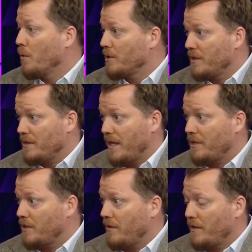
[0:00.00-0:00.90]
Origin's
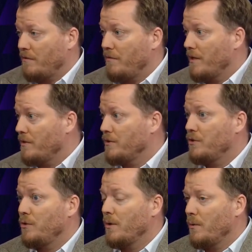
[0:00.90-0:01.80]
next generation vehicles
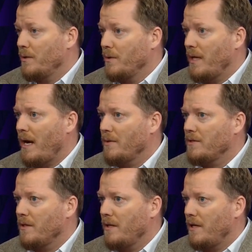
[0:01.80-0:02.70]
too are going to allow
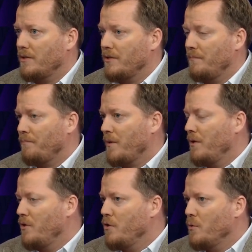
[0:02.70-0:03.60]
us to launch
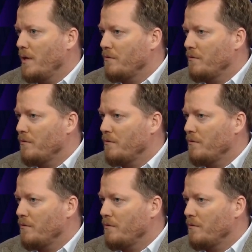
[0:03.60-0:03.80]
new